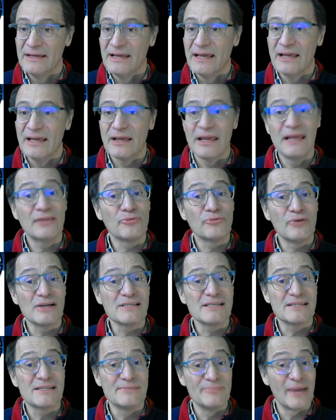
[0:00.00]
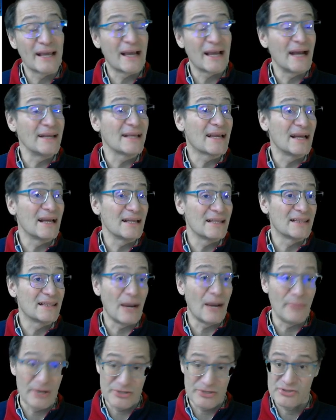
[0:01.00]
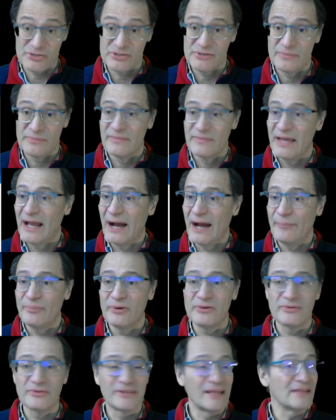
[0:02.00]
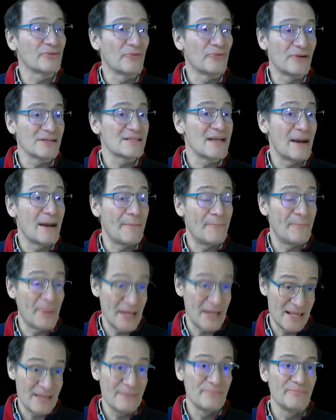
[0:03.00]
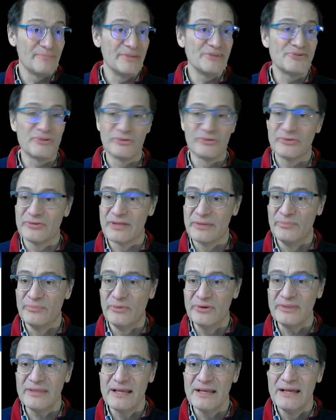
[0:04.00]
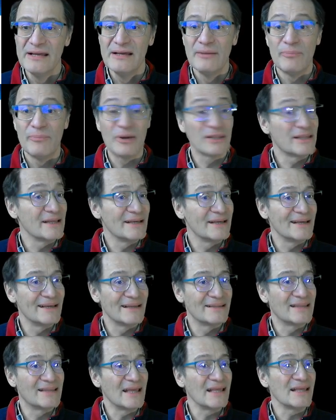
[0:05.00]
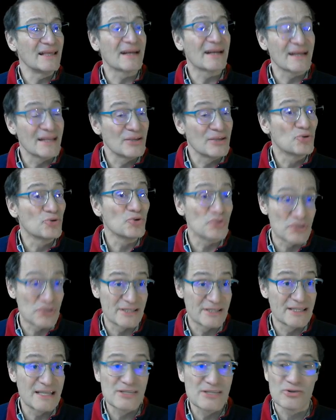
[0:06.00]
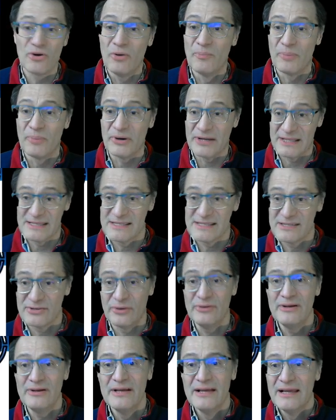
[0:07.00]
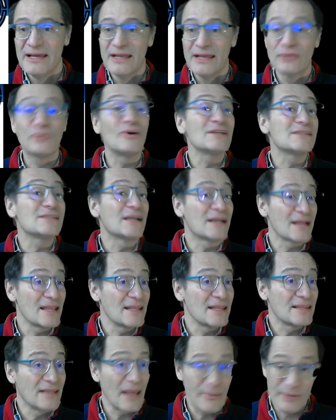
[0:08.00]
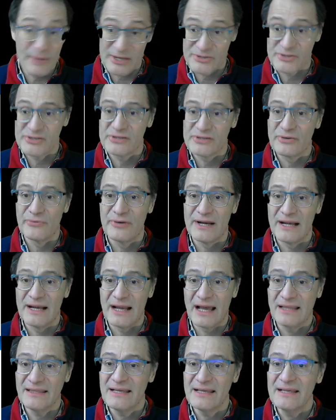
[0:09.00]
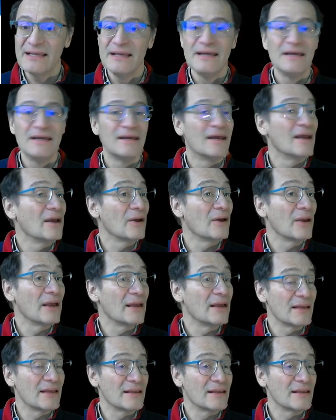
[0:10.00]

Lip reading: It was mechanically damaged. Apollo 10 was a pre-mission to the moon, but they reused these components. So it was already damaged when landing 3